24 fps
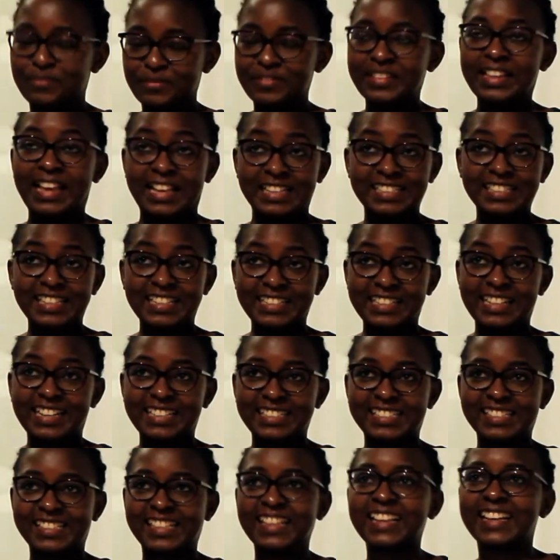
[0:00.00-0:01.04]
they are seeing us.
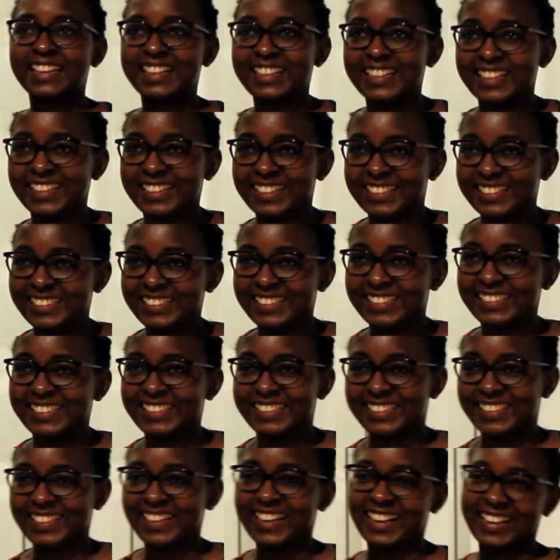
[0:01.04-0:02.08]

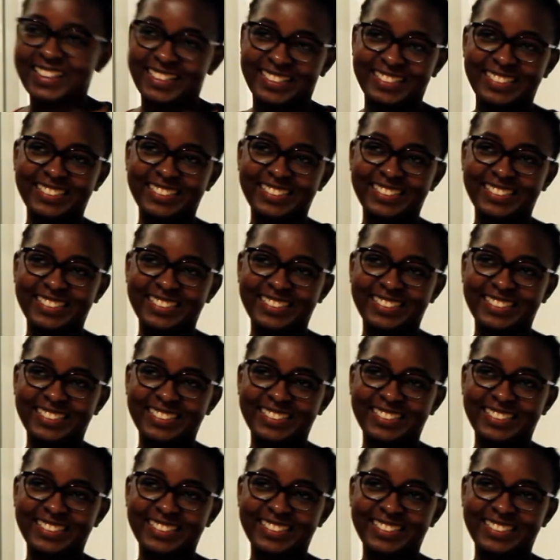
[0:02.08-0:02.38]
Yeah.